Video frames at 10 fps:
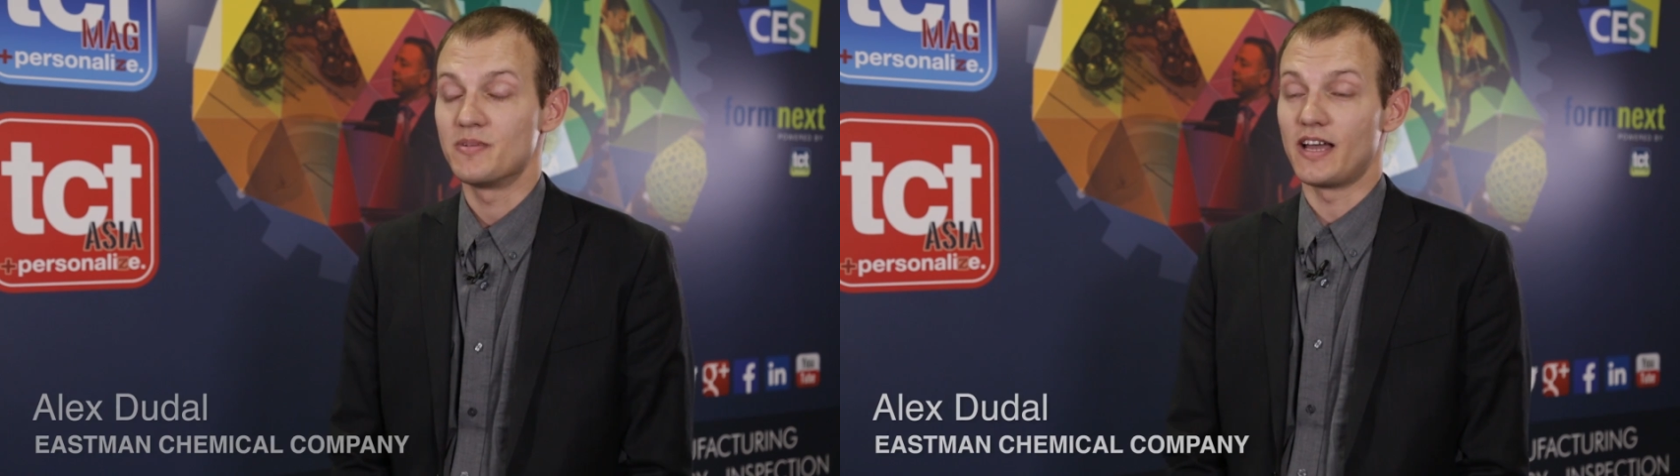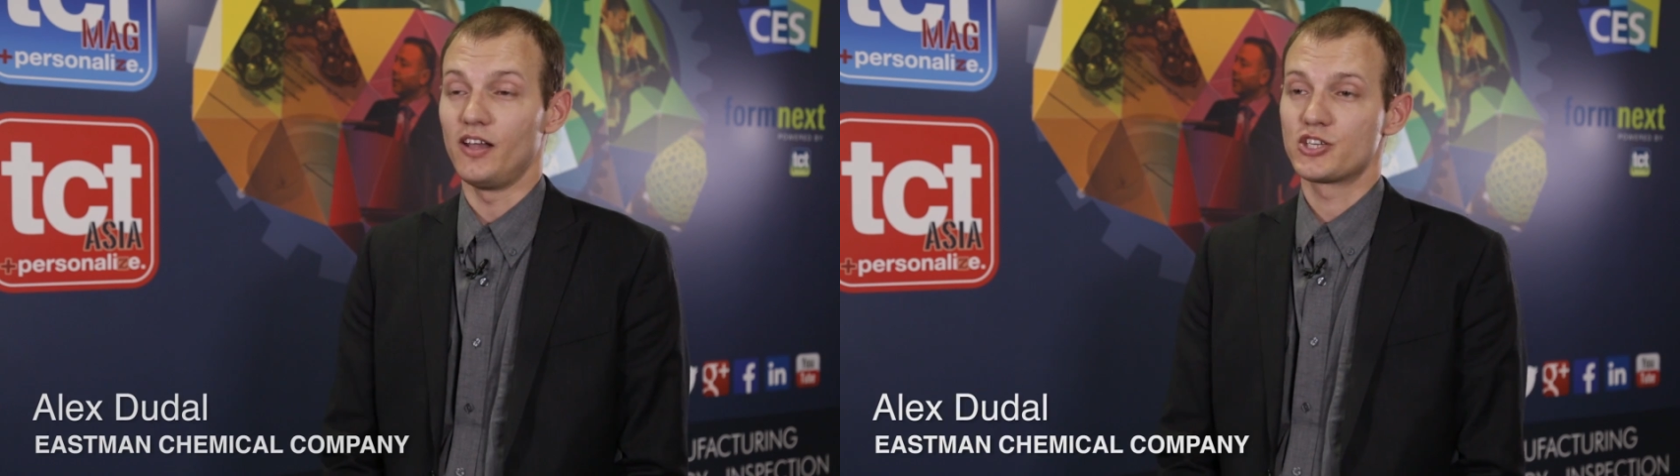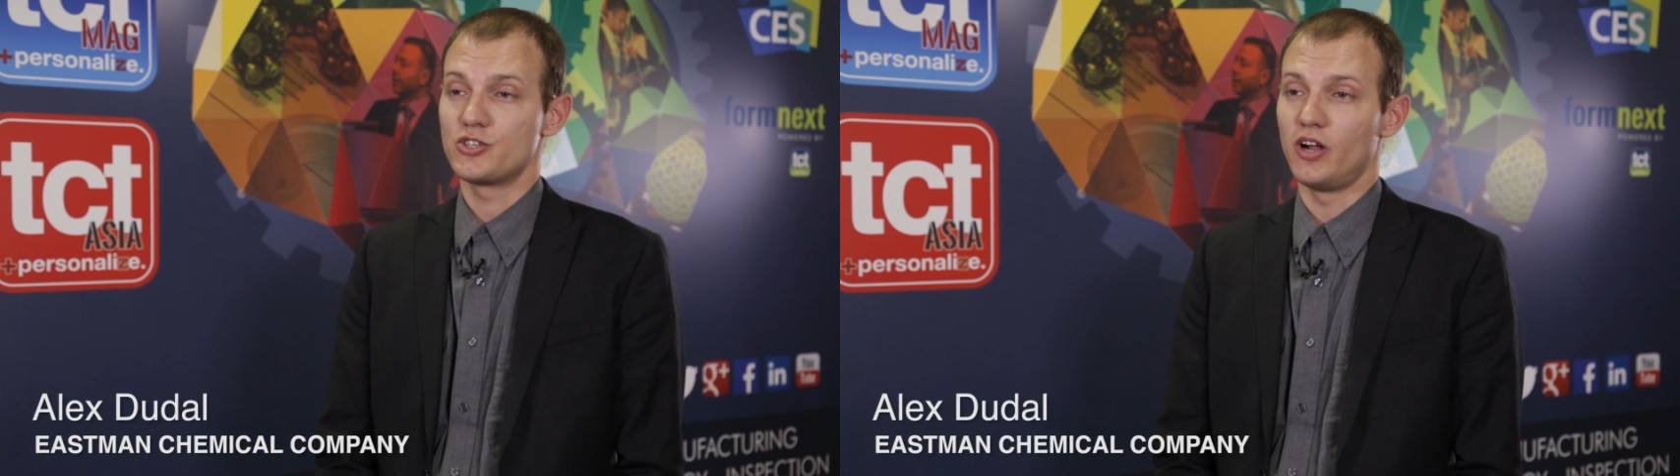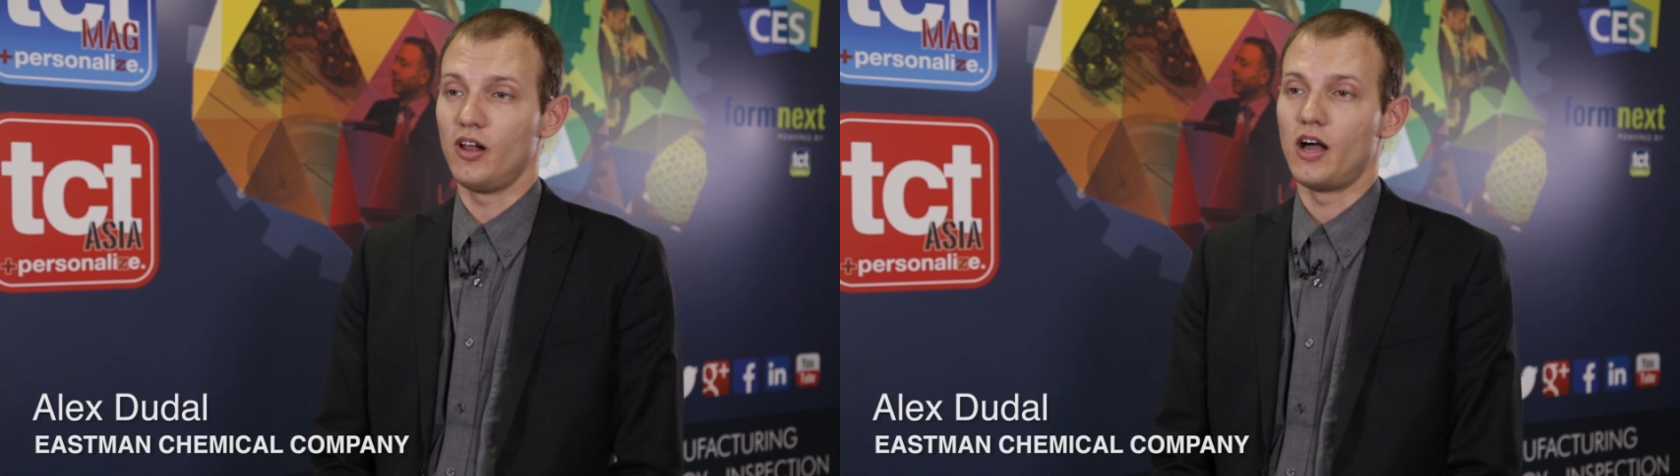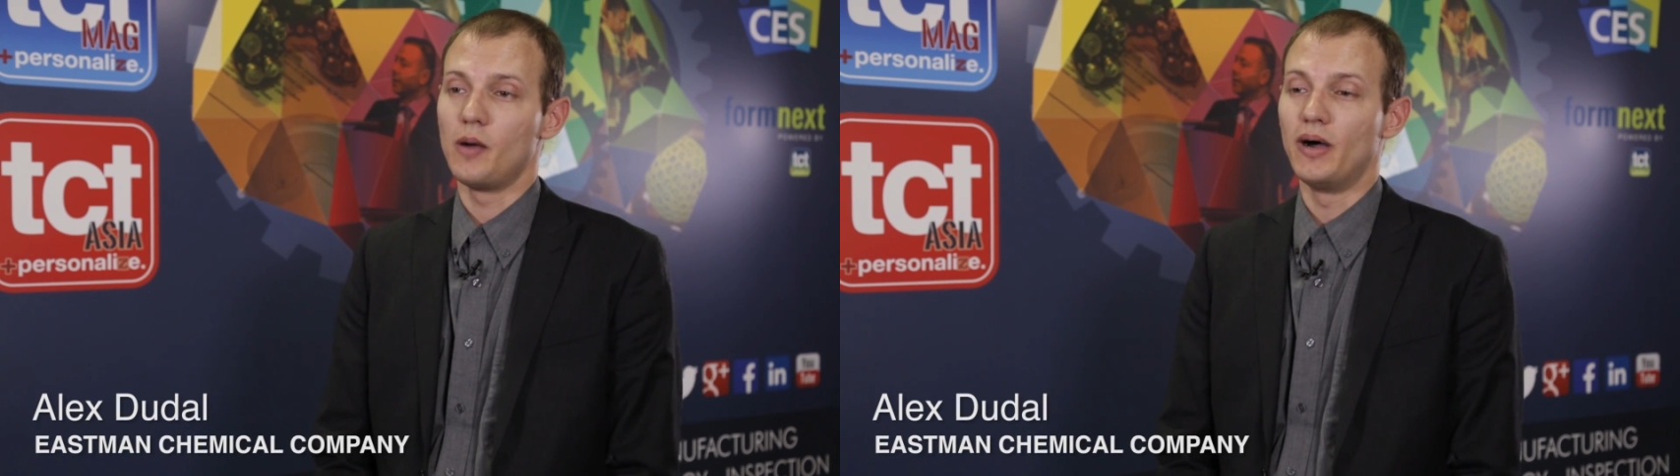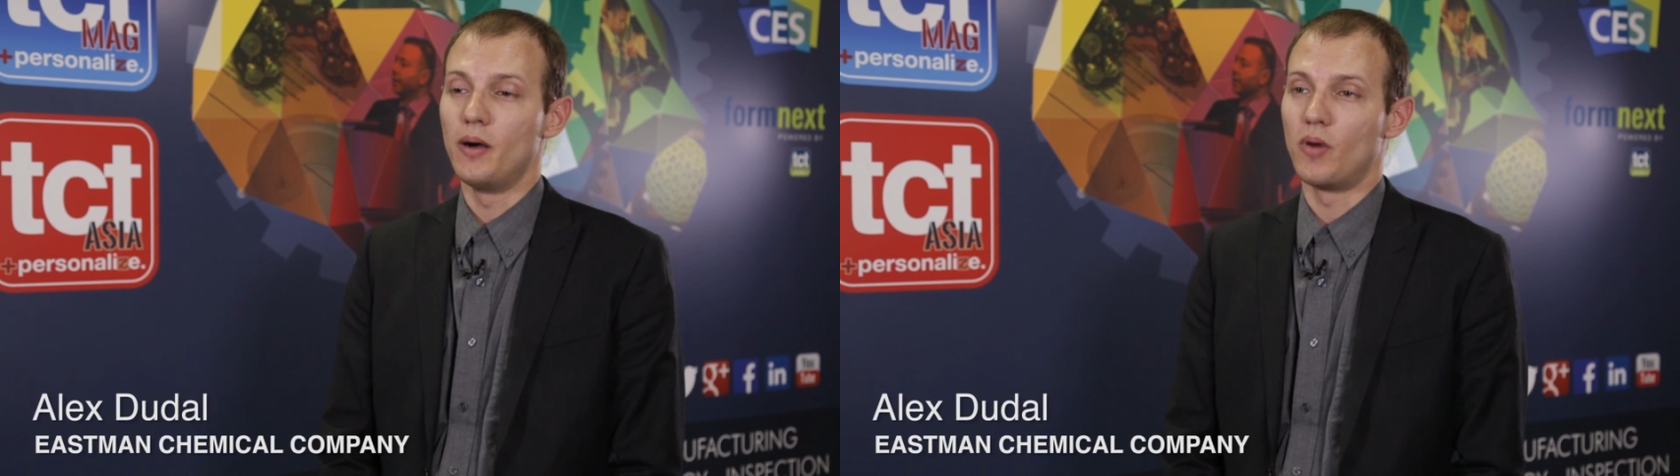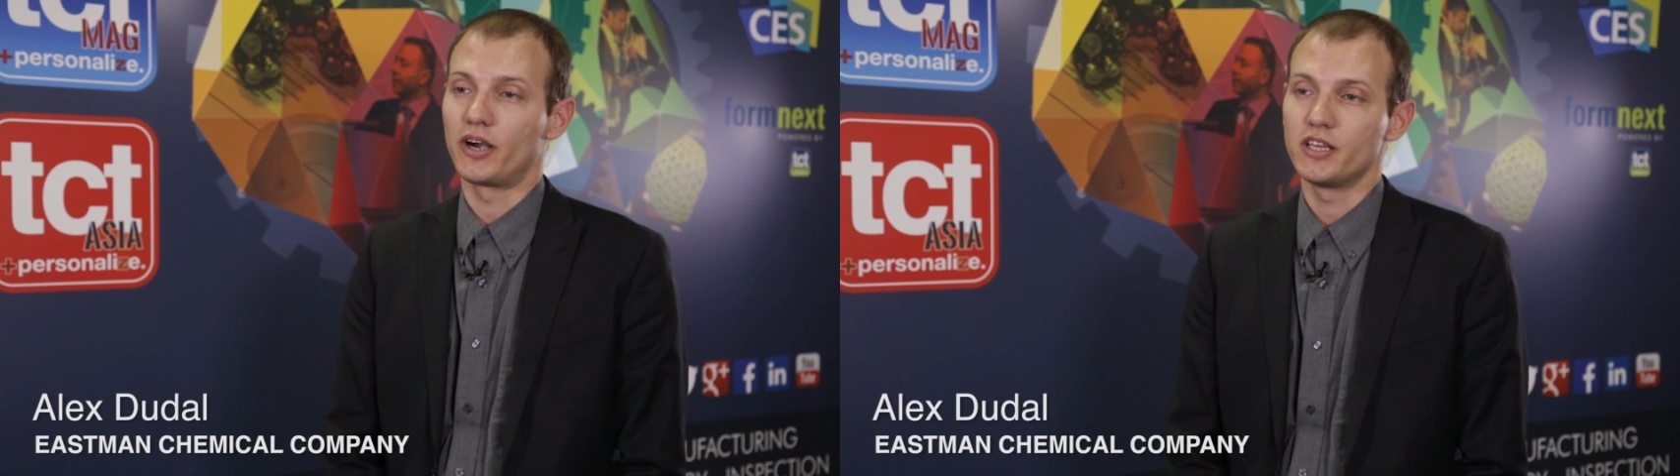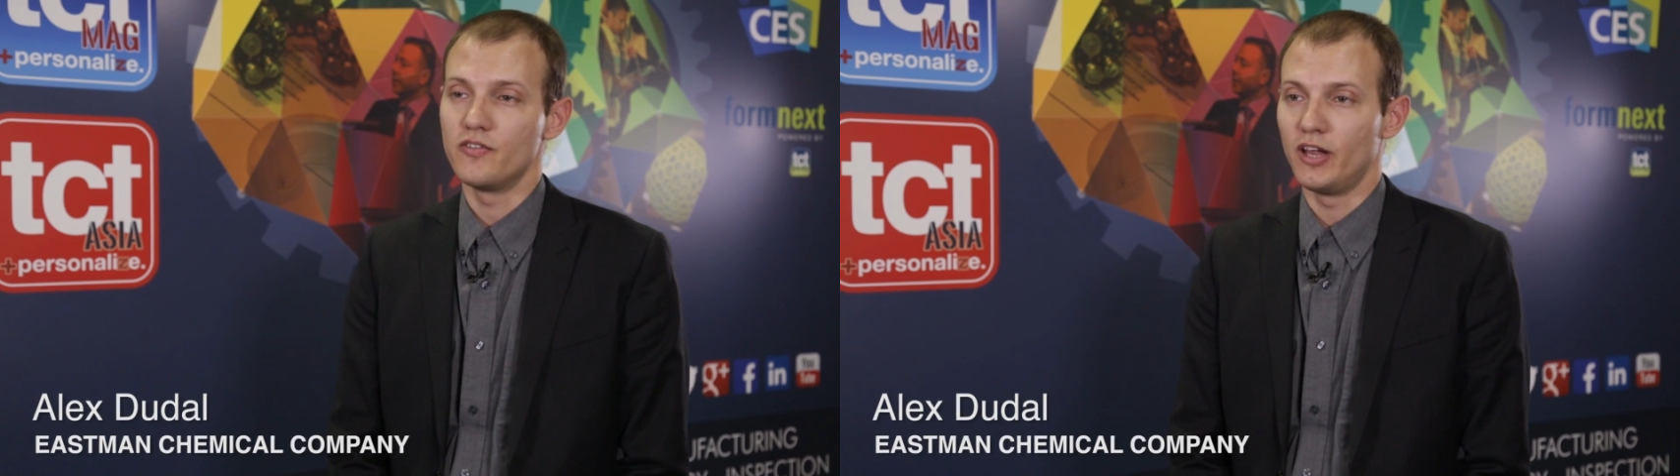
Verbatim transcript: name is Alex Dudal. I'm a market